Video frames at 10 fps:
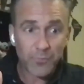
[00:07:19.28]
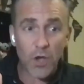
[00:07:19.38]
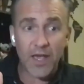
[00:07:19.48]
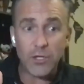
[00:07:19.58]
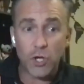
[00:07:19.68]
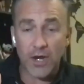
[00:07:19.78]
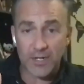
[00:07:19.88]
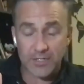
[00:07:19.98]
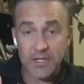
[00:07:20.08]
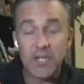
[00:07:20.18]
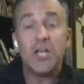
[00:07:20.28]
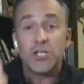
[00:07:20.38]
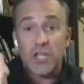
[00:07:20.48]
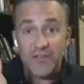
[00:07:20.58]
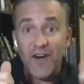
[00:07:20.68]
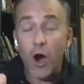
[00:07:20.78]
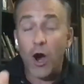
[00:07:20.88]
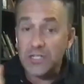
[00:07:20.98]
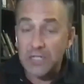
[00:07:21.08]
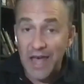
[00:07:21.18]
Okay, you got it. So if I
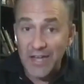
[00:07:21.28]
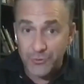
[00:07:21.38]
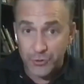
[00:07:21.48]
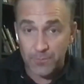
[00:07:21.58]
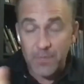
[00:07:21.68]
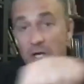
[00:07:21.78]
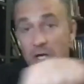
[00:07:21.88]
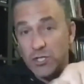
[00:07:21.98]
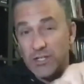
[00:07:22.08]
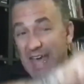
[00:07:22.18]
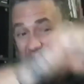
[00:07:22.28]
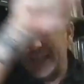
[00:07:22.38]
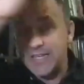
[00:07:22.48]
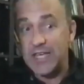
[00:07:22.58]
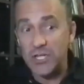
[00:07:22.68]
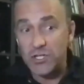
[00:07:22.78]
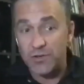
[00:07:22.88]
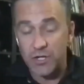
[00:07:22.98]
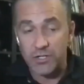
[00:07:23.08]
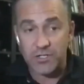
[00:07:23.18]
ask Lightroom to take it into
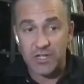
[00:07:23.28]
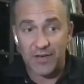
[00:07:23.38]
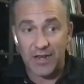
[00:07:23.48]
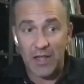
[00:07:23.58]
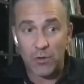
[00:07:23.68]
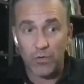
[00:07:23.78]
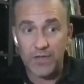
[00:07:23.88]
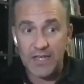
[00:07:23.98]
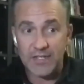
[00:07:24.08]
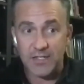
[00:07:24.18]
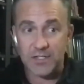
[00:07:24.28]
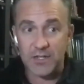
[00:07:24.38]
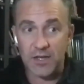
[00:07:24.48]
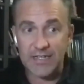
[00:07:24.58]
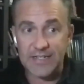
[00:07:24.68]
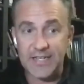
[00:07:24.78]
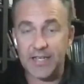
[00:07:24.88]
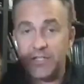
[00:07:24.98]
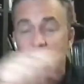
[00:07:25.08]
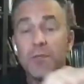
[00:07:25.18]
good stuff, I like all the yeses. I dig
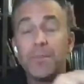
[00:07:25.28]
it.